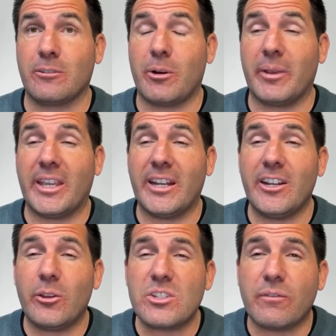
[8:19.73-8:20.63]
when we get
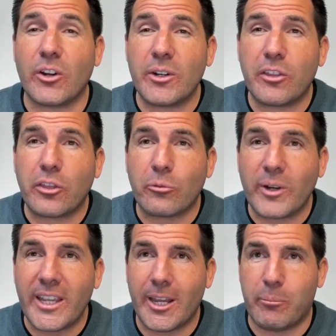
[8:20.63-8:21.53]
into those very
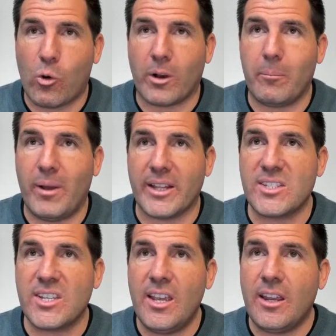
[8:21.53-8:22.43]
three important
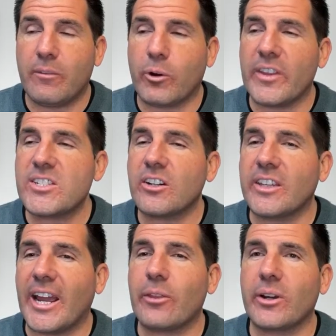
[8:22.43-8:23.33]
months where they start
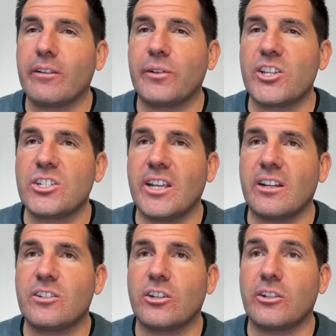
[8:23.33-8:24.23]
gathering inflation
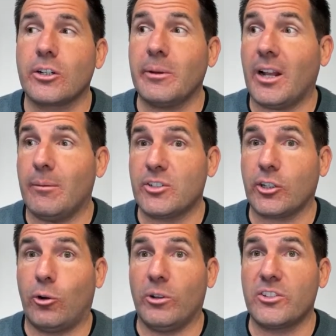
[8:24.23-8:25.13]
data to determine how much the
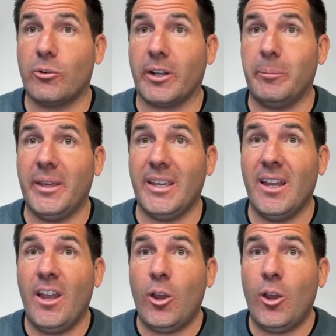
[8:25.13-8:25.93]
C O L A is going to be,